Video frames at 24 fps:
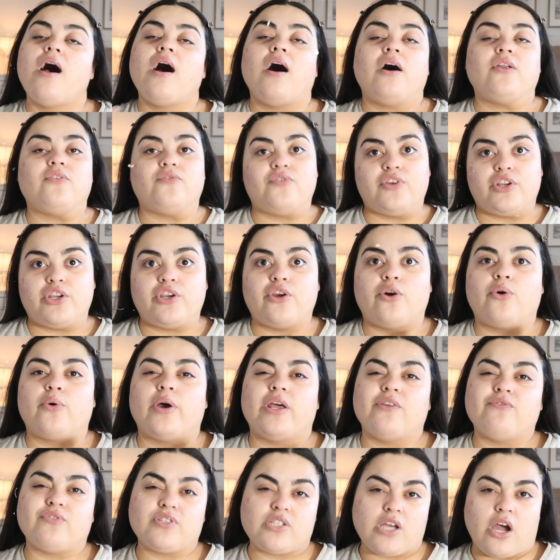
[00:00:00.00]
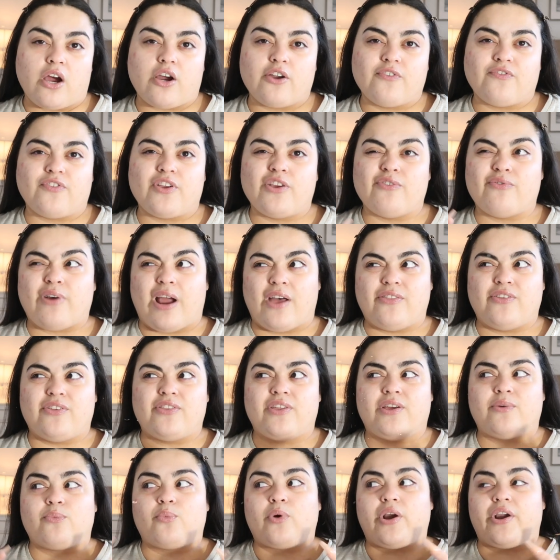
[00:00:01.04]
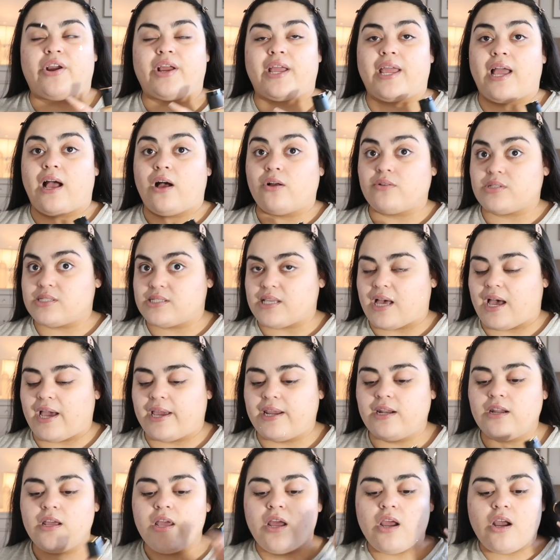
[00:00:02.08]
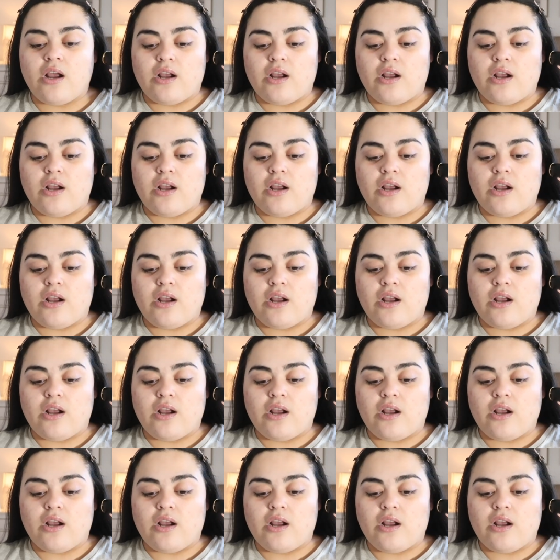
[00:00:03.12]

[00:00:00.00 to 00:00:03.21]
on video and photography rather than wearing it outside.